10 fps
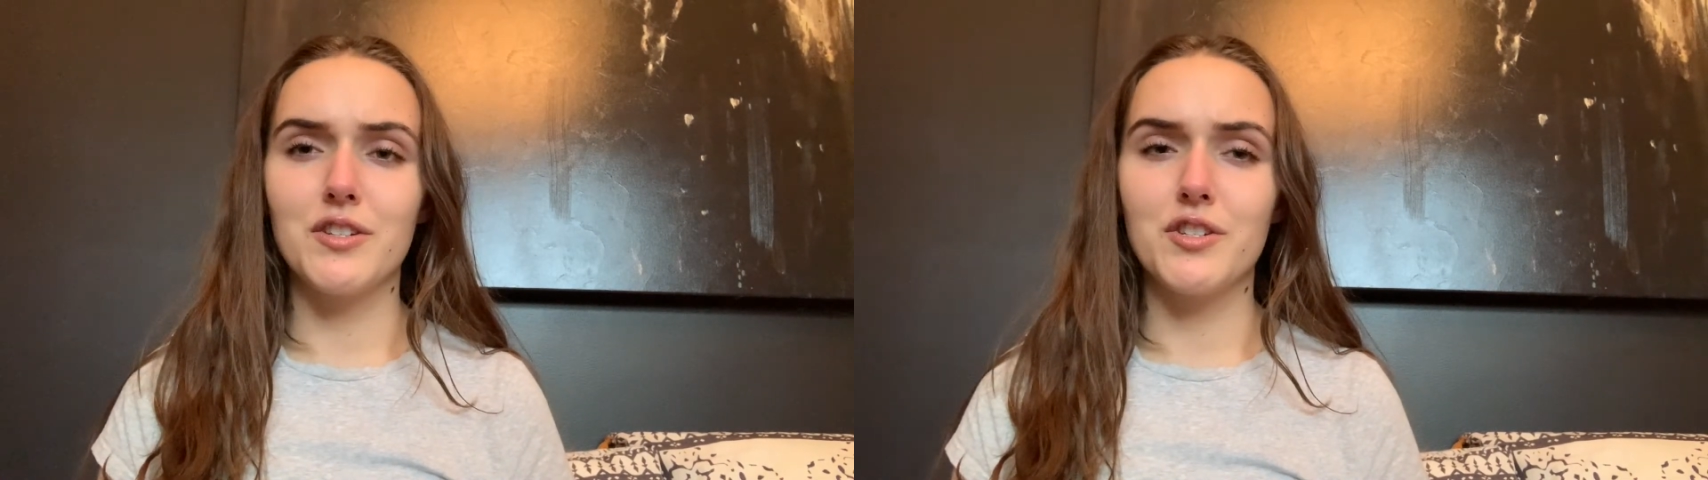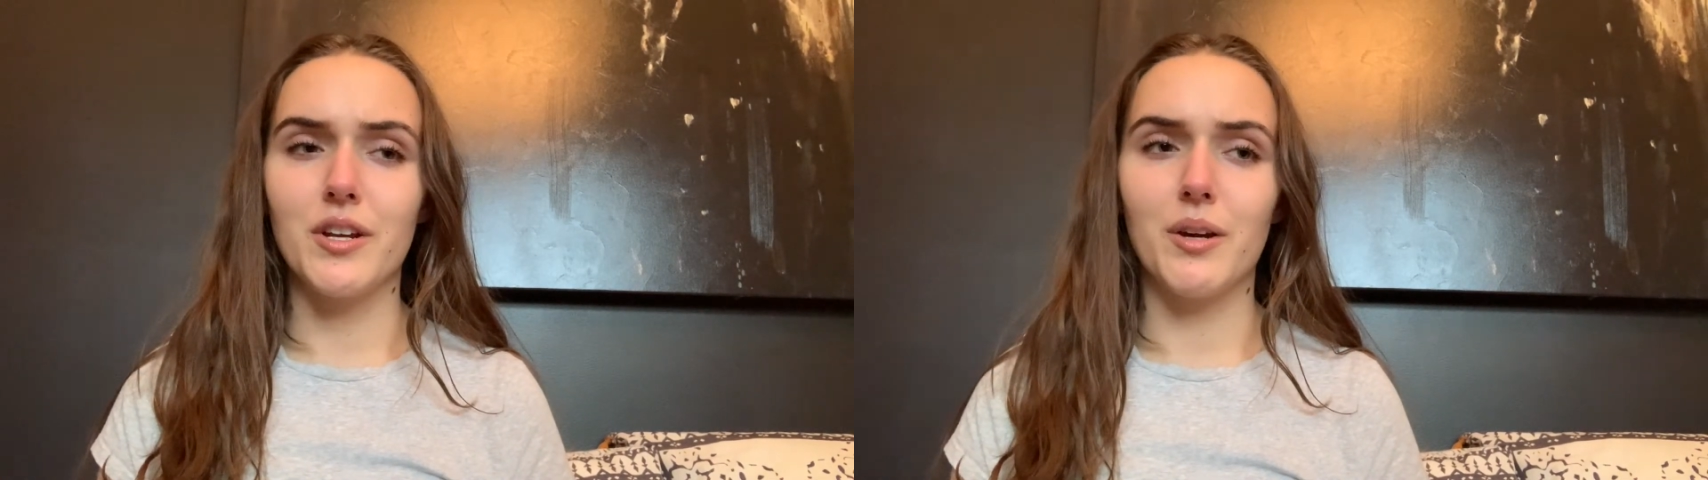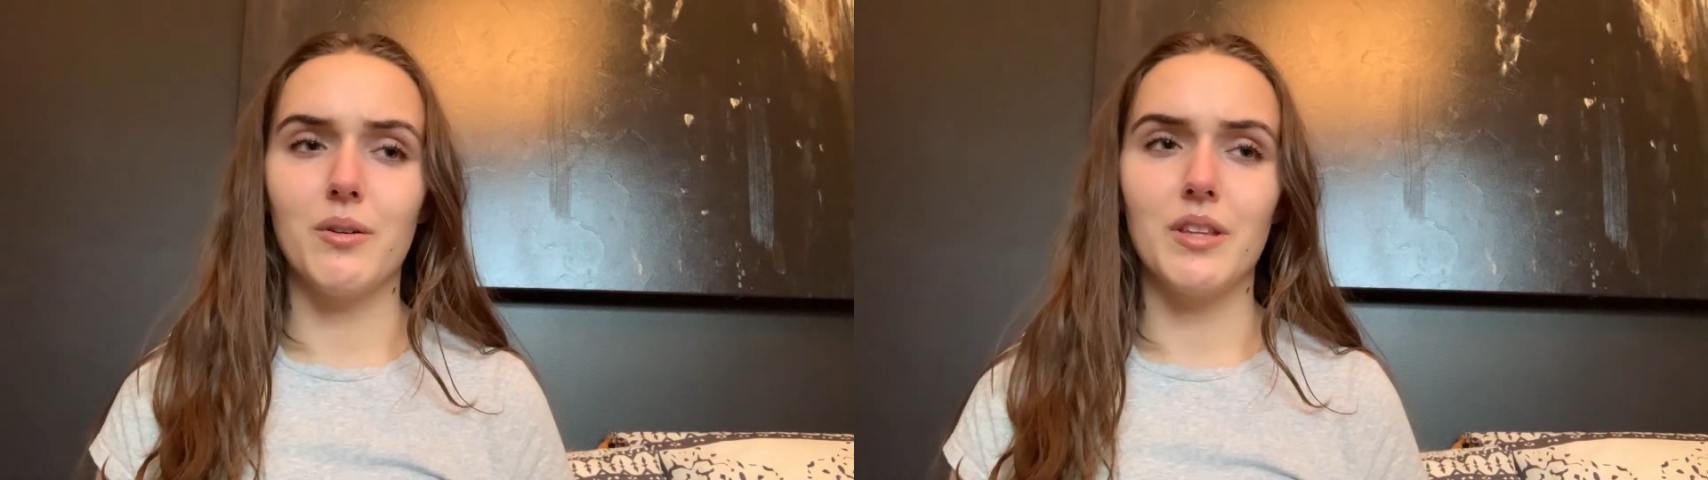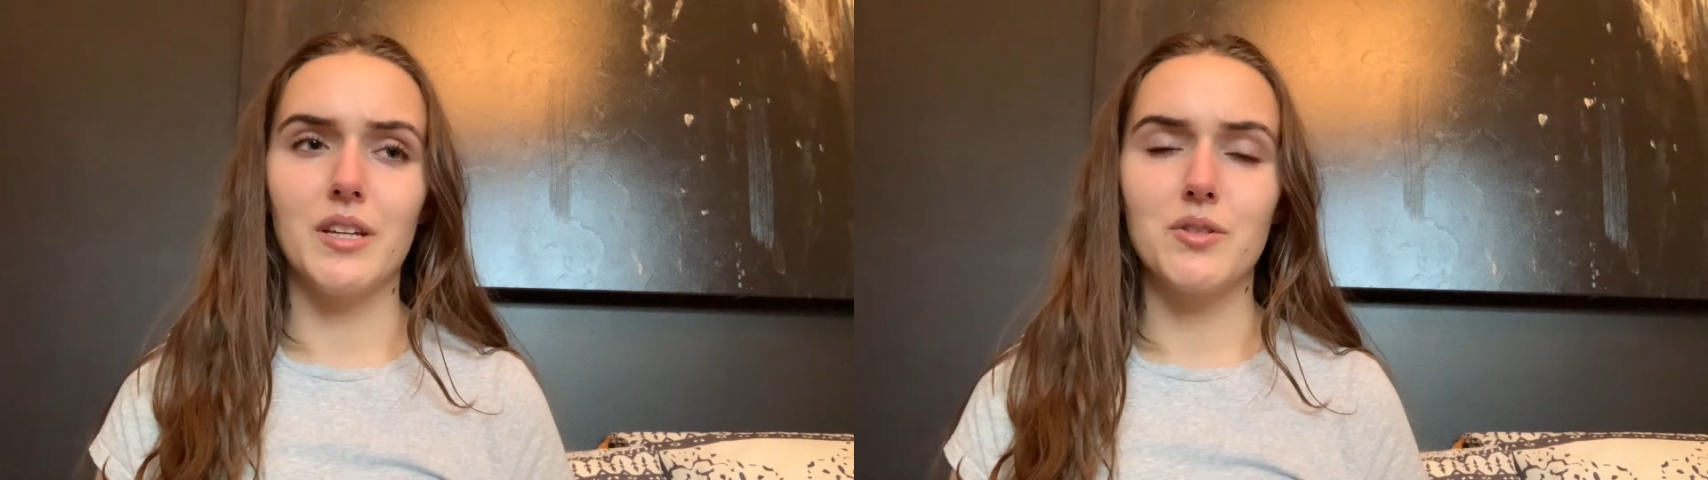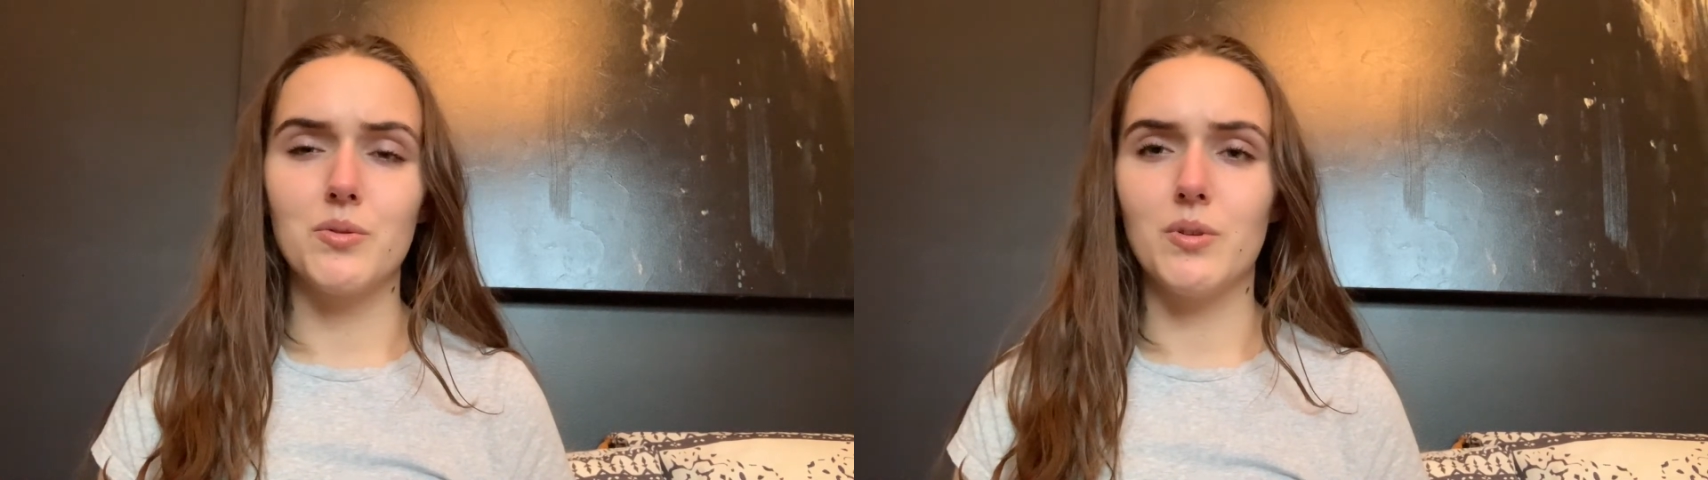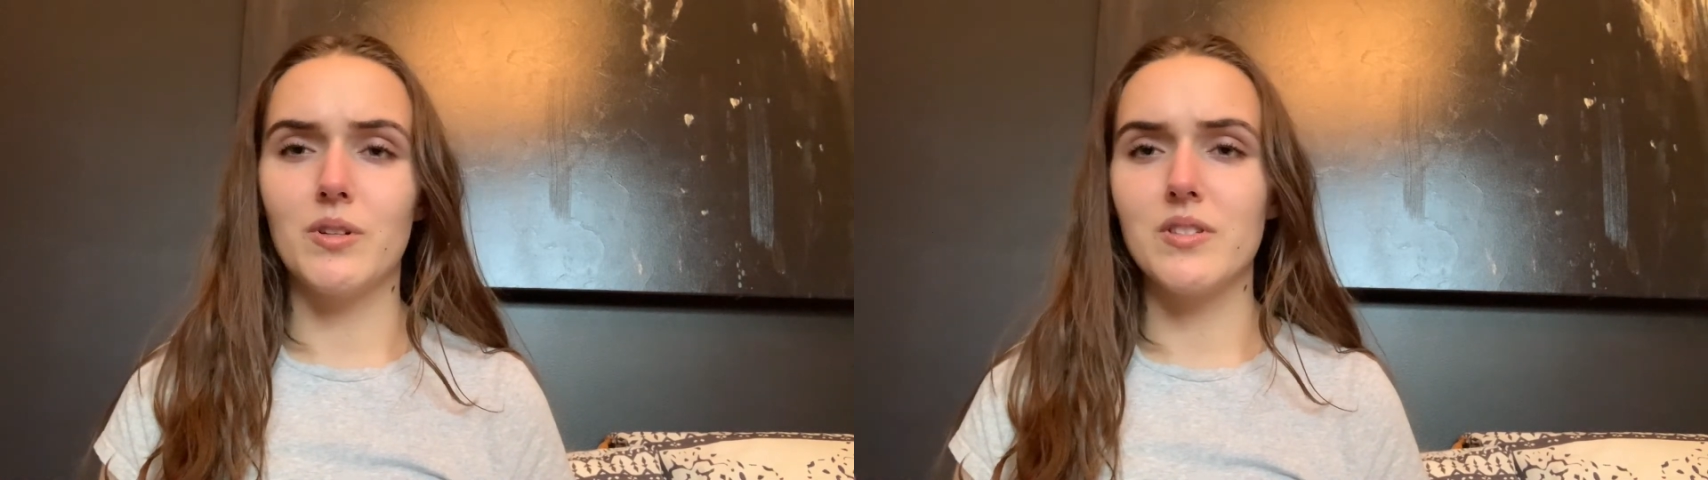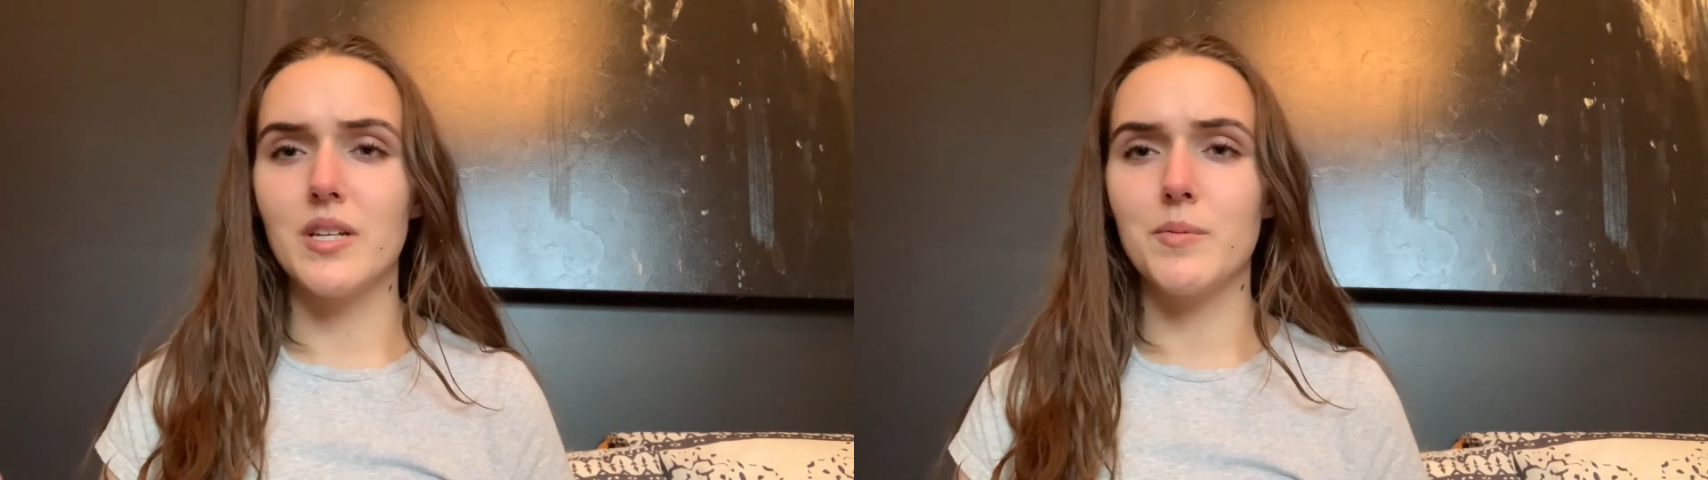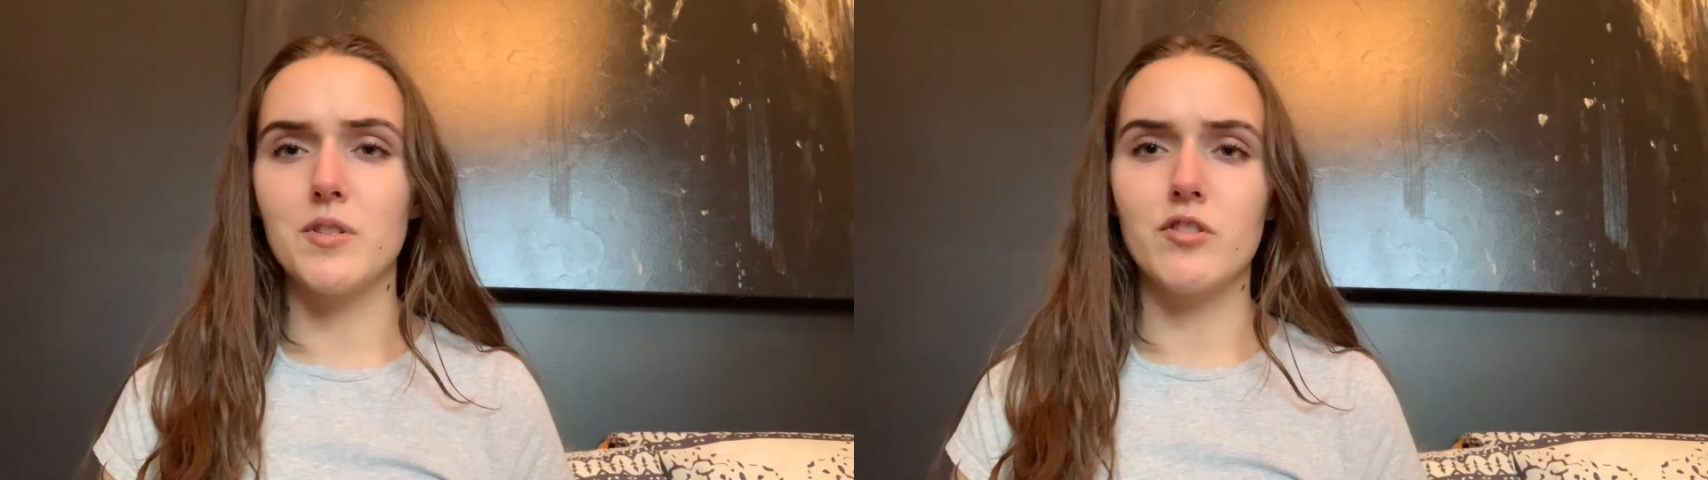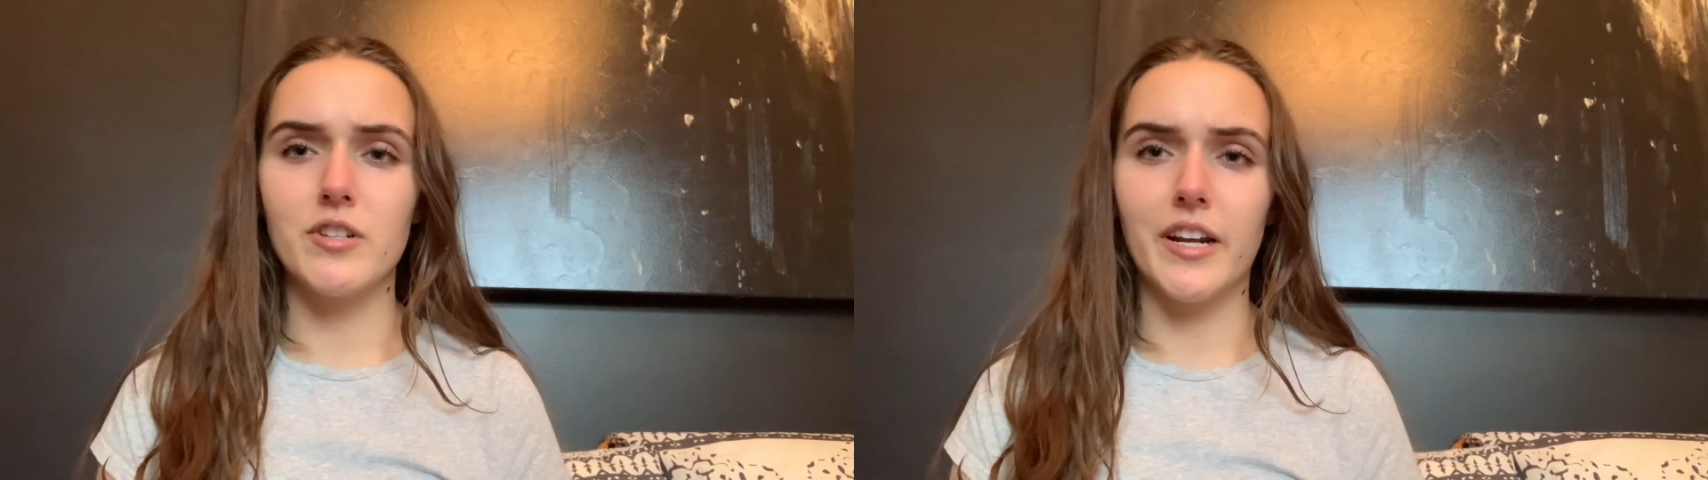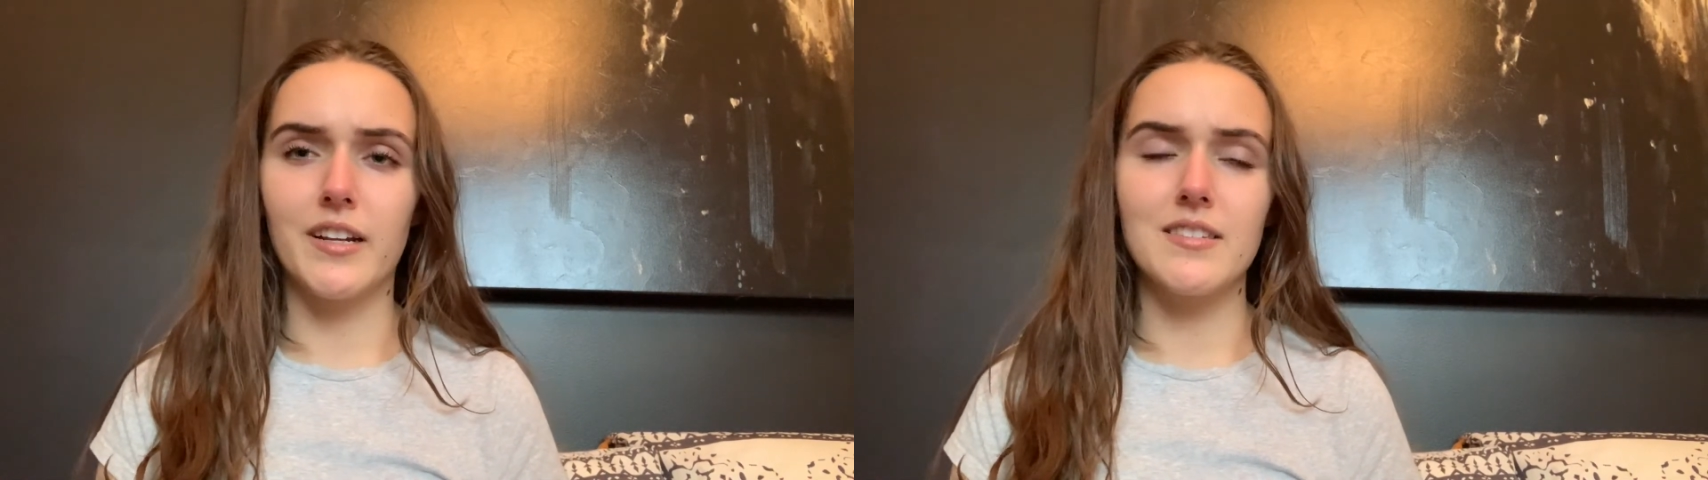show the tools, tips, and
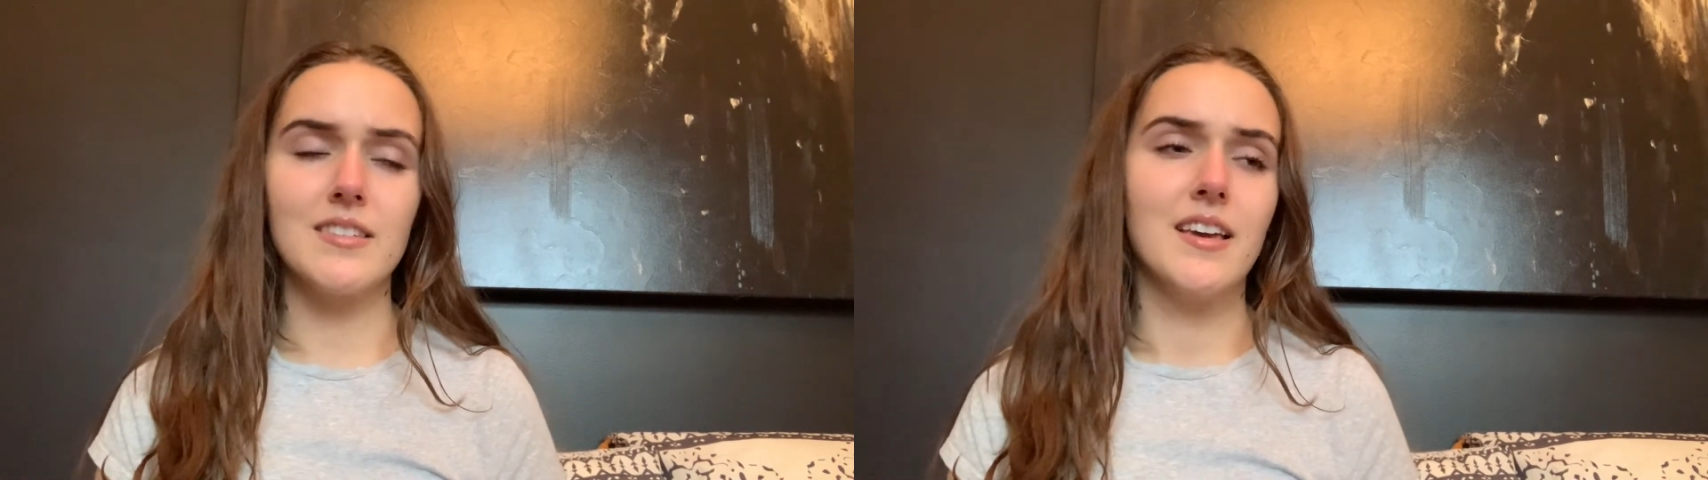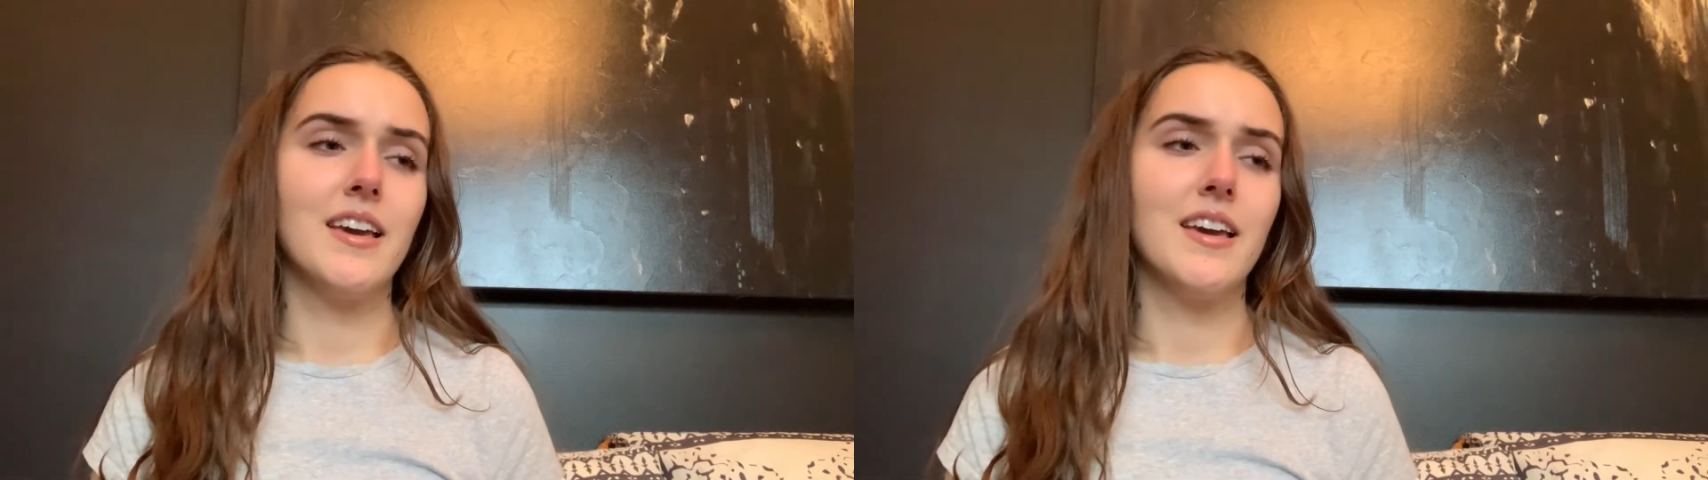tricks